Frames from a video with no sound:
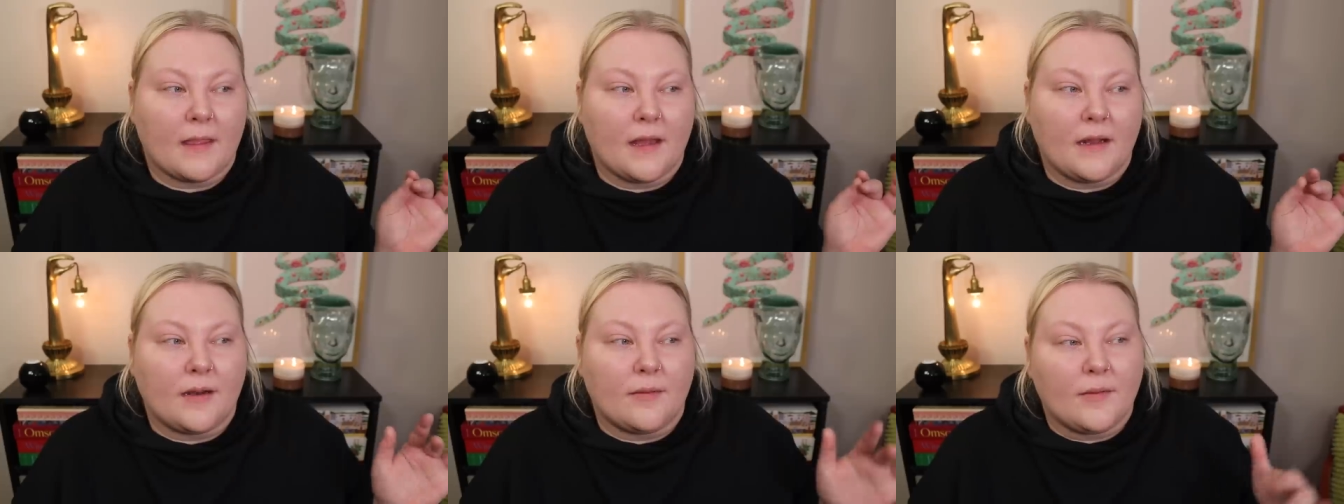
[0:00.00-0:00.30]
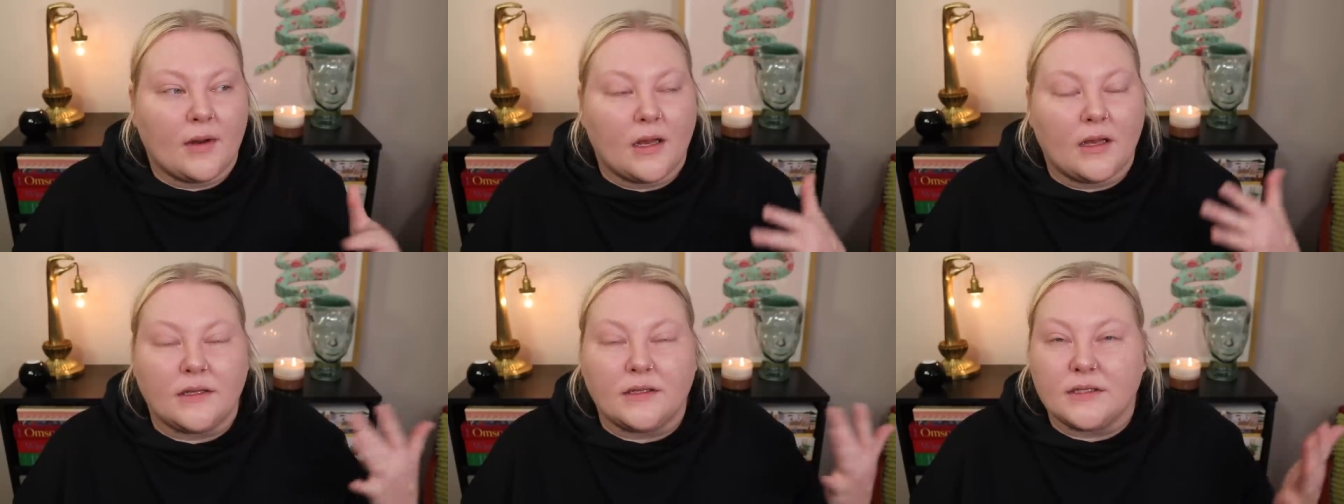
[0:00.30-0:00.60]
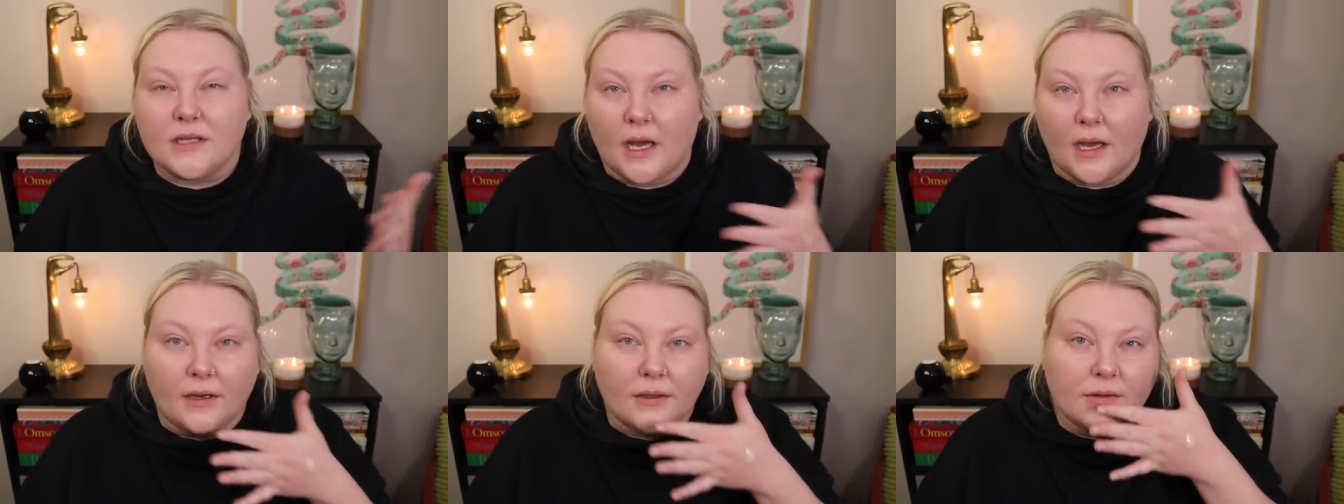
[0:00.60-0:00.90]
and I'm not
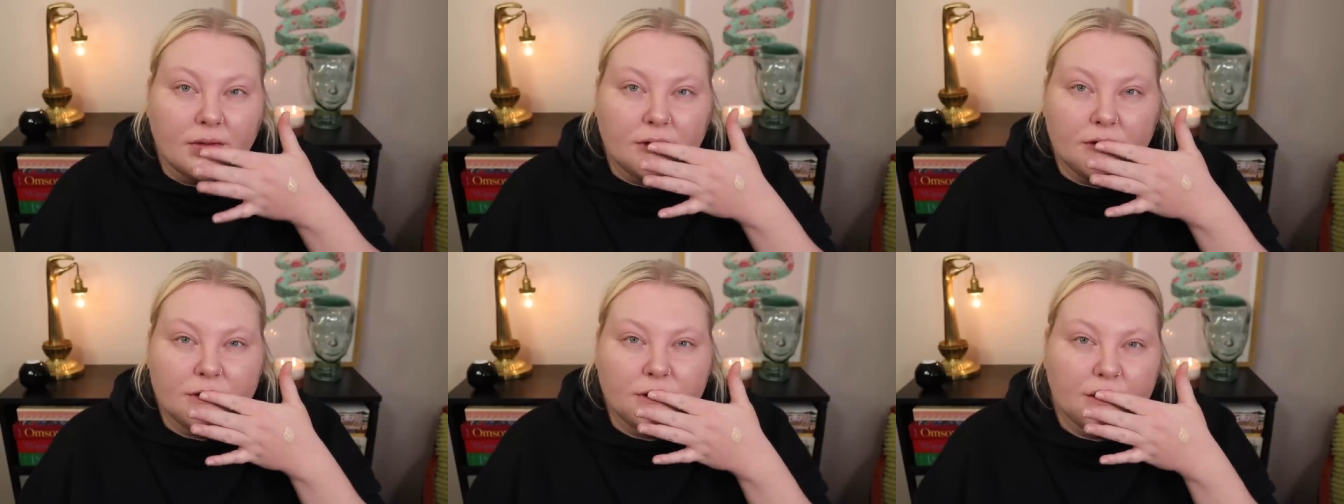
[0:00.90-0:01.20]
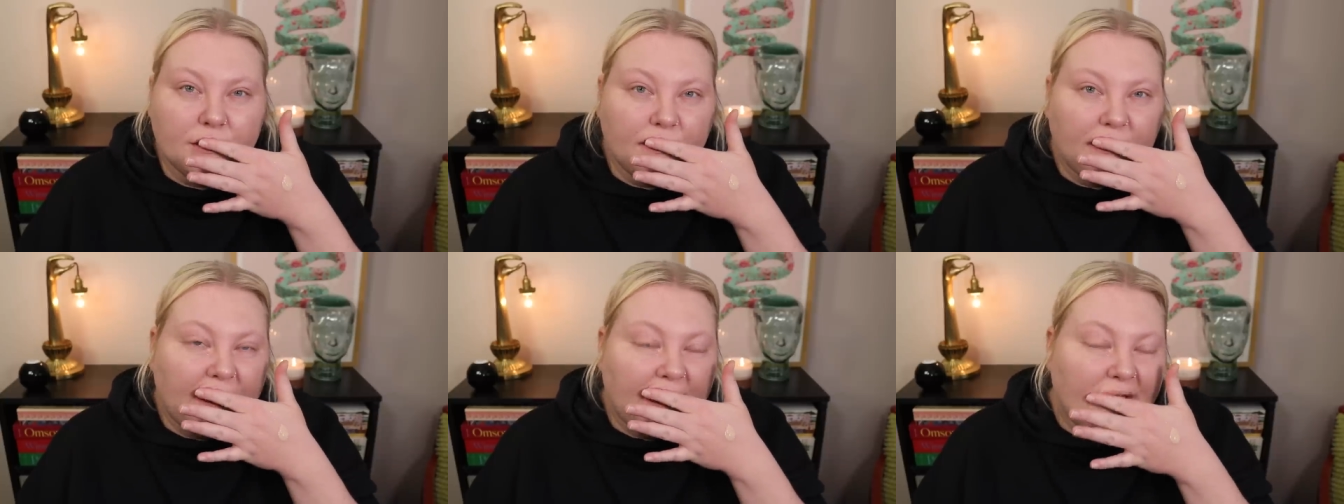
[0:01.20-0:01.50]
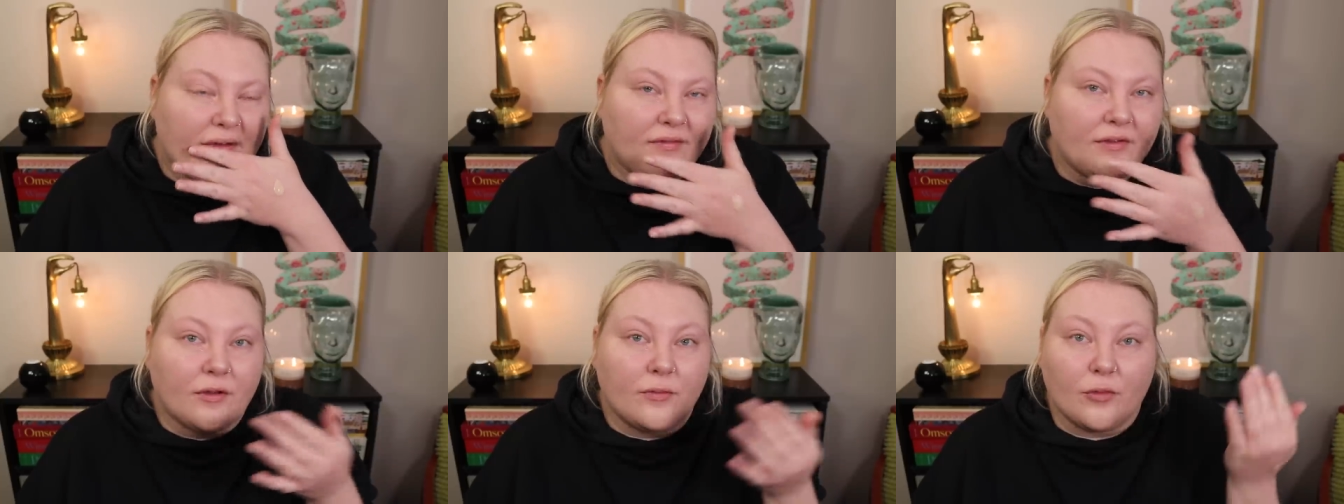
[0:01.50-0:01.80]
entirely sure why,
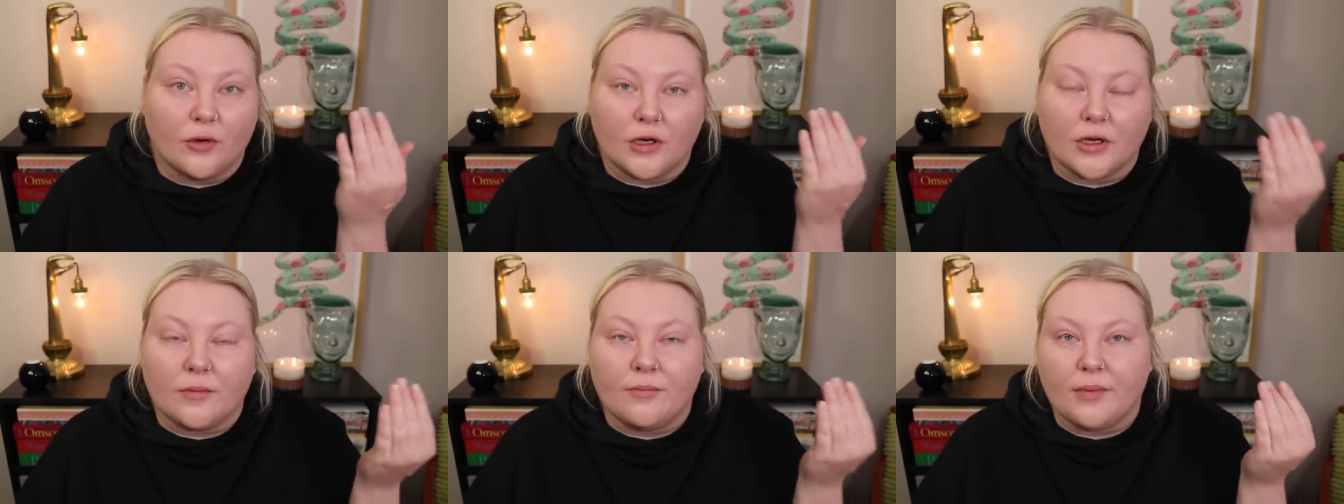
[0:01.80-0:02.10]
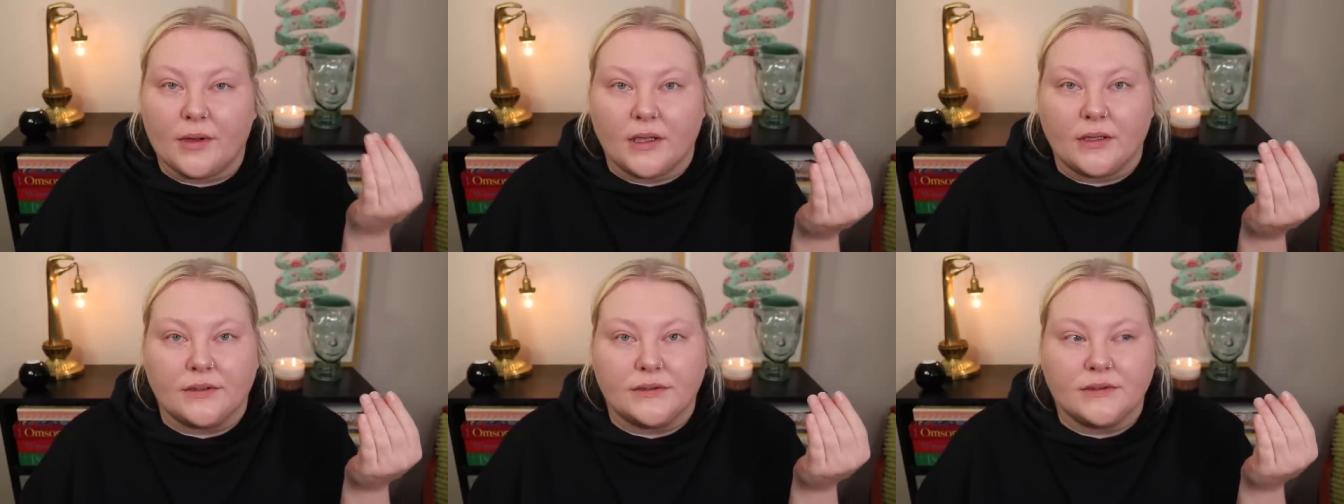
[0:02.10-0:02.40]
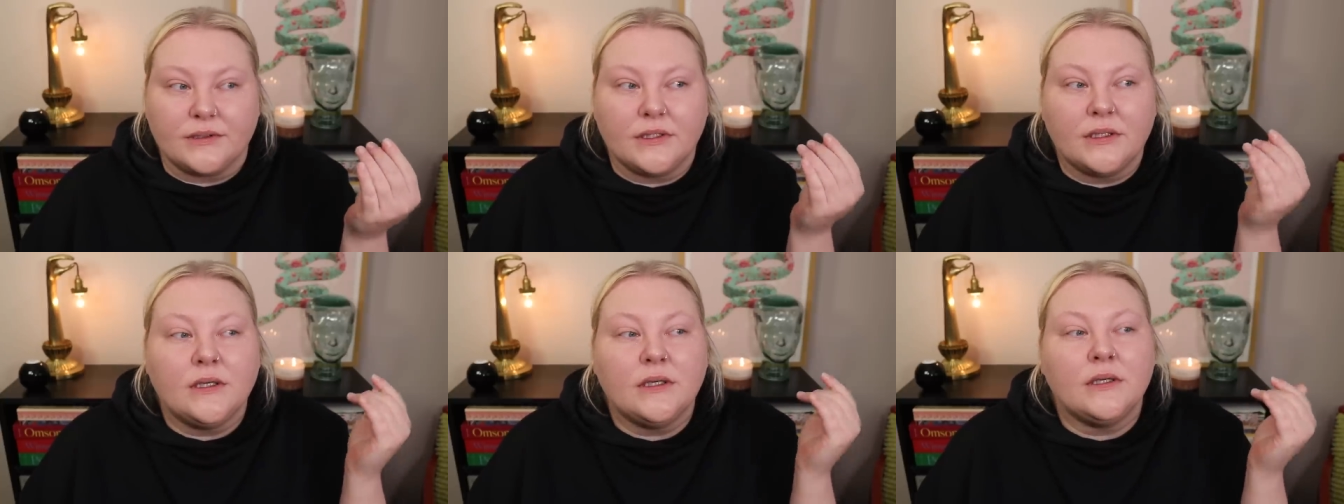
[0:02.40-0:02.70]
I feel more compelled